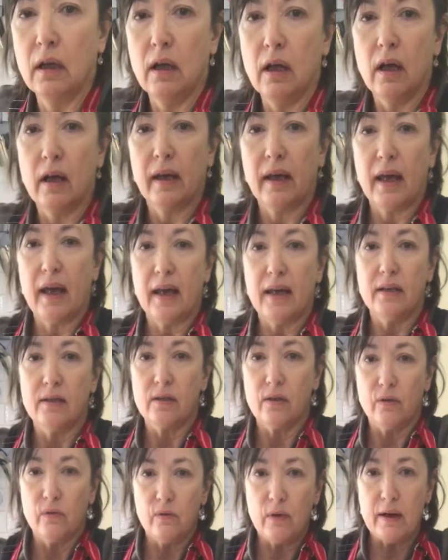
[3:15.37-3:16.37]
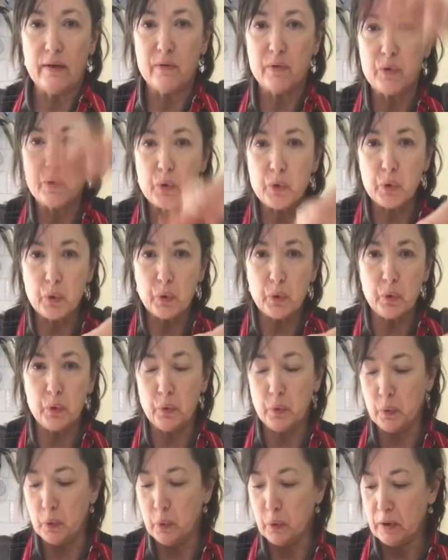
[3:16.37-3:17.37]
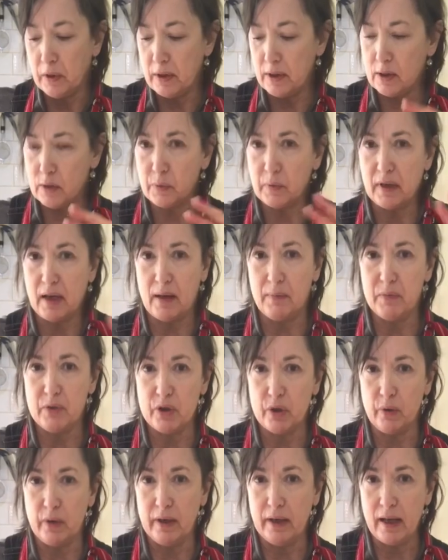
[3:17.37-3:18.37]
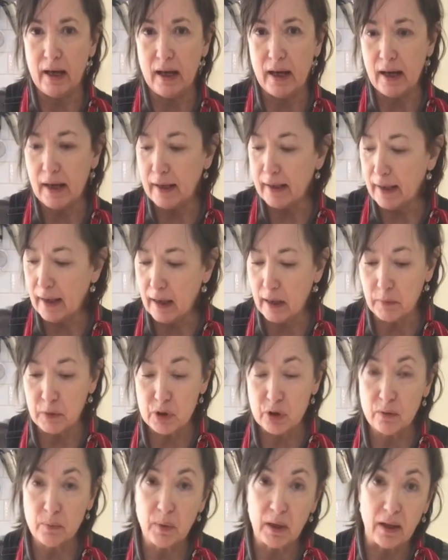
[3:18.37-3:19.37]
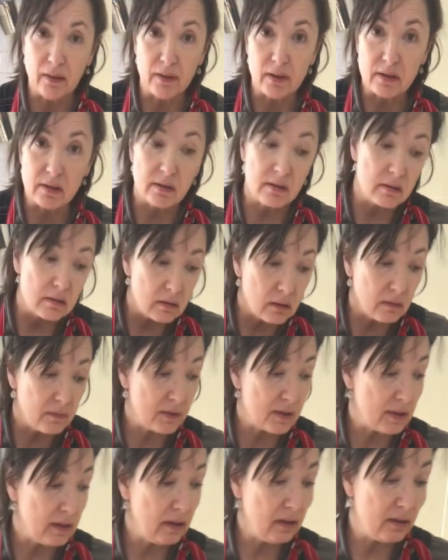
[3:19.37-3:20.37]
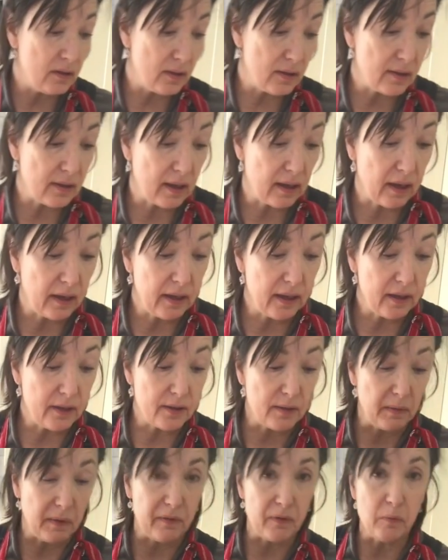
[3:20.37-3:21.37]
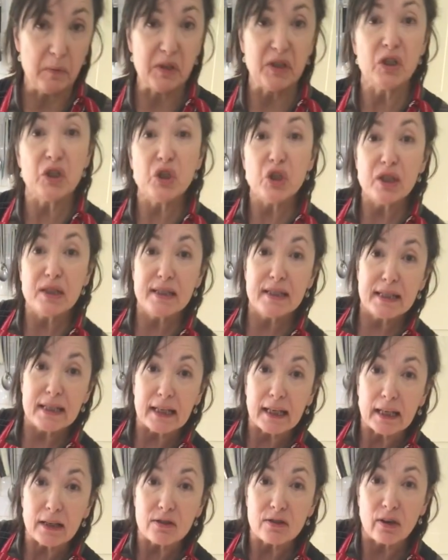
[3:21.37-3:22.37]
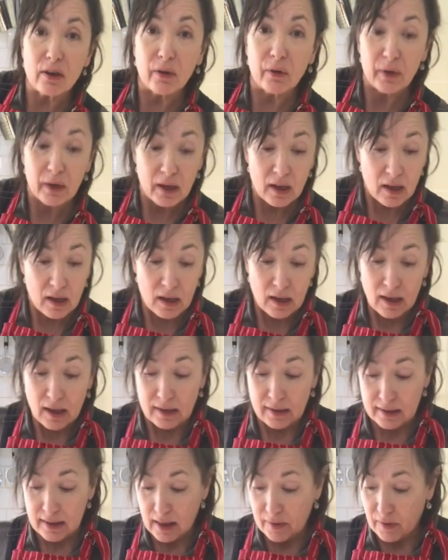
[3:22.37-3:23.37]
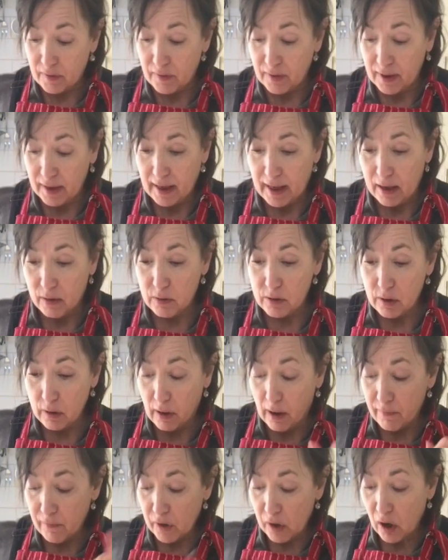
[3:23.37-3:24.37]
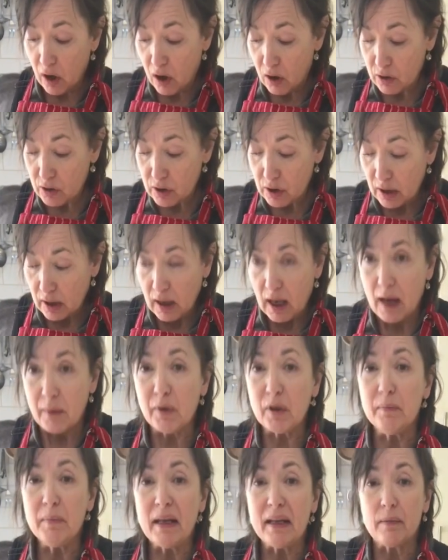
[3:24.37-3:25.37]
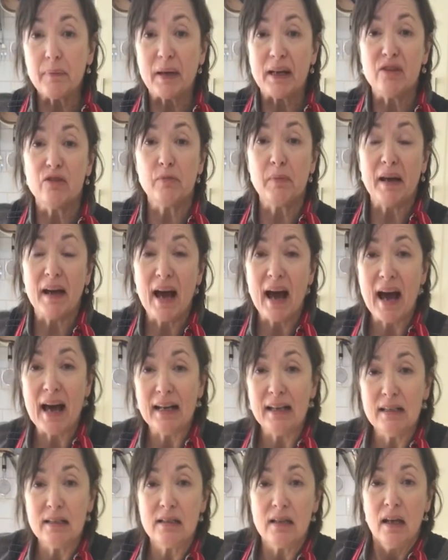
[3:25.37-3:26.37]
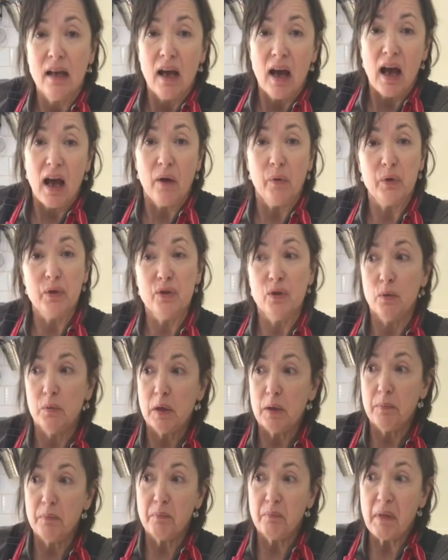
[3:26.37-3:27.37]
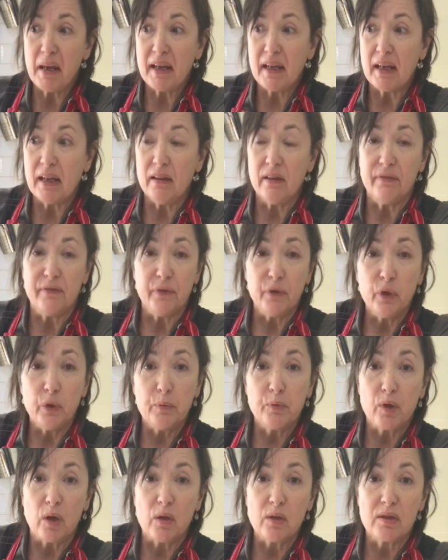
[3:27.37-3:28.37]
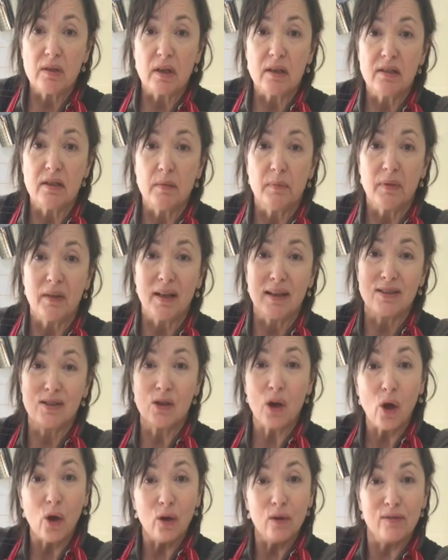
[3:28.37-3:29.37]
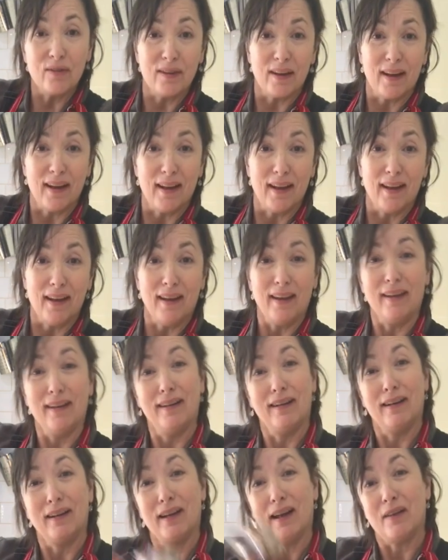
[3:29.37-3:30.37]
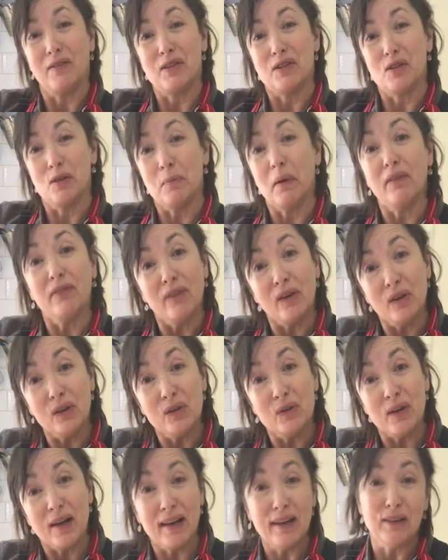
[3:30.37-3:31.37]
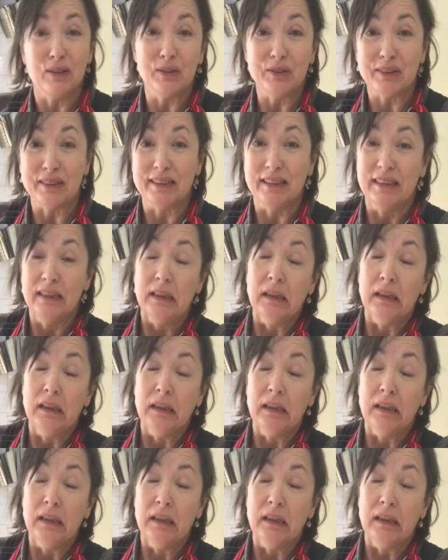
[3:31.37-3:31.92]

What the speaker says: Okay, so round 2. This is what I'm doing. I should have planned this, obviously. It's just that I needed something for Mr. G's tea, so I didn't have everything out. So I'm going to make the pastry by hand. I would normally make it in the food processor, but that's over there and I'd have to turn my phone around and